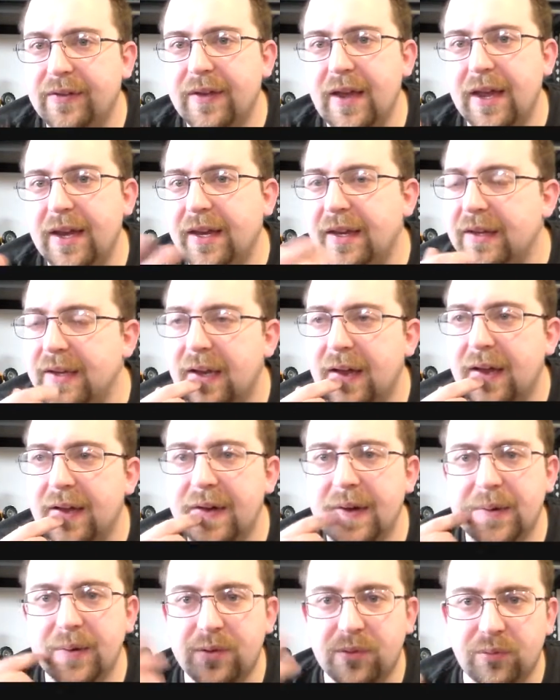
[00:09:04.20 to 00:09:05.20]
said it.
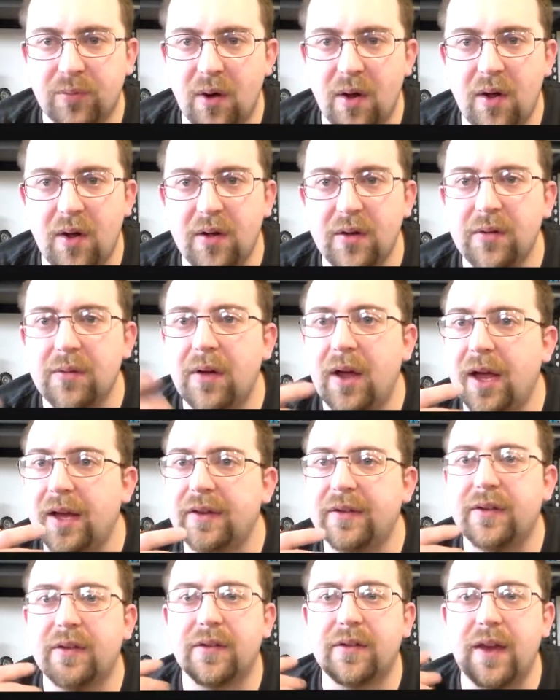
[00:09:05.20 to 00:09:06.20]
I know it's wrong.
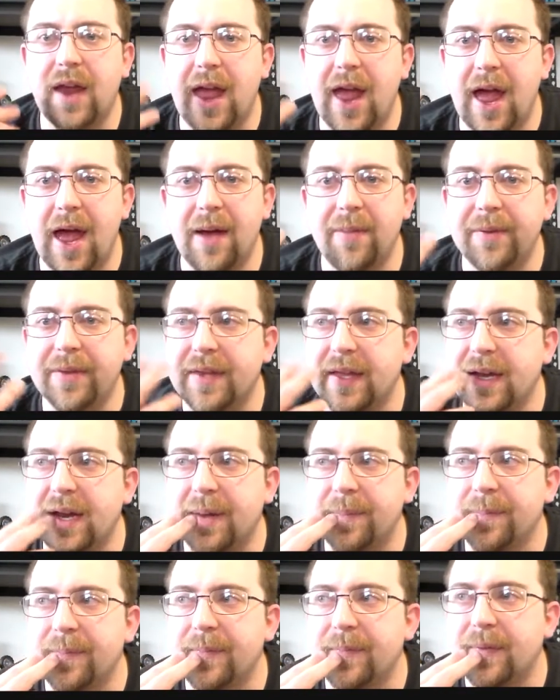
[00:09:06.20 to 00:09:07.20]
It's just a habit that
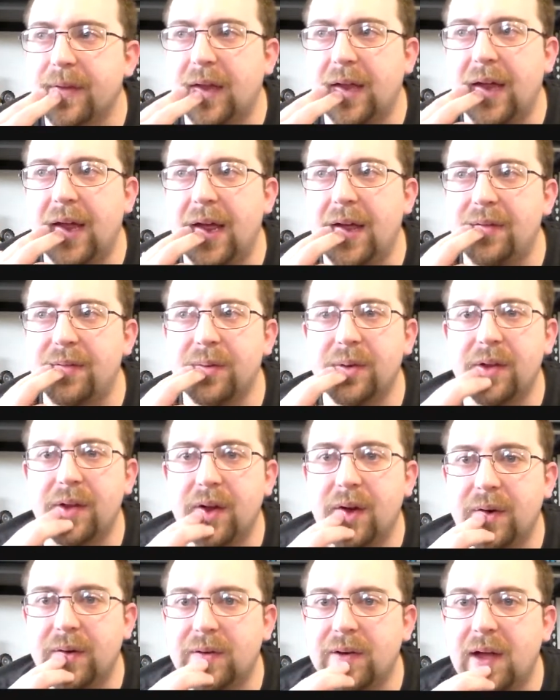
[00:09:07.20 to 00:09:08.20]
I'm, I have a
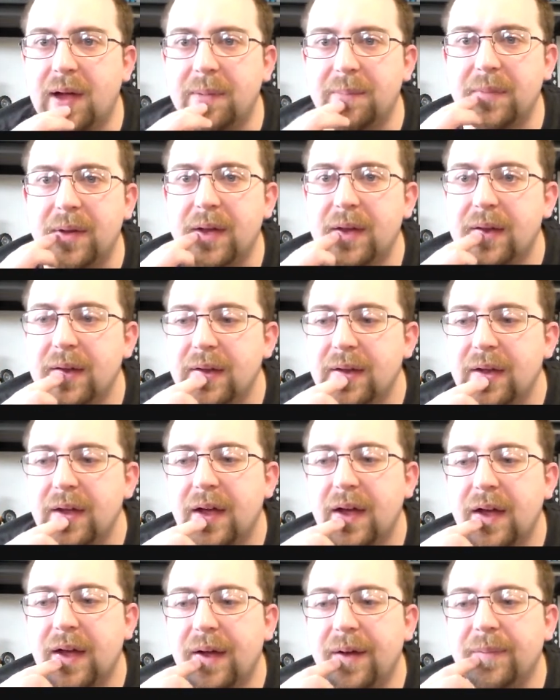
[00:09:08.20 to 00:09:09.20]
really hard time
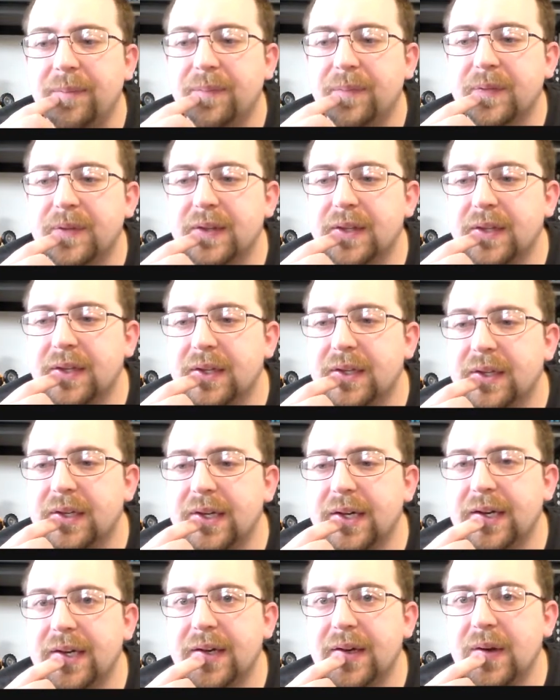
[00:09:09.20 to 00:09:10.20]
um,
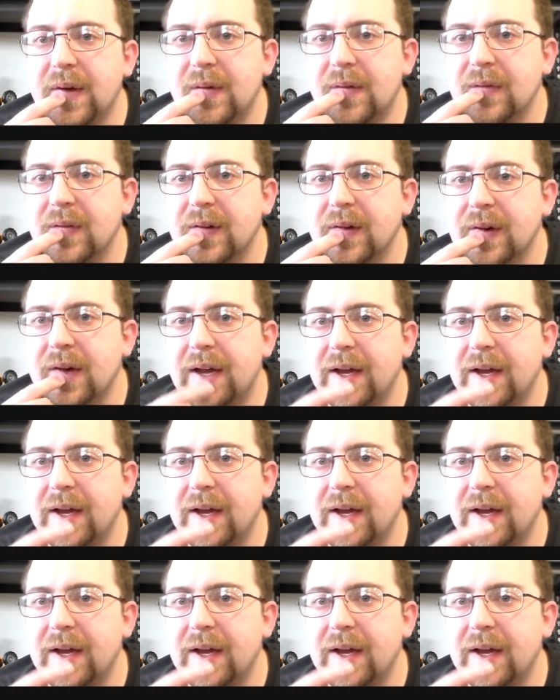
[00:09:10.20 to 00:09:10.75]
getting over.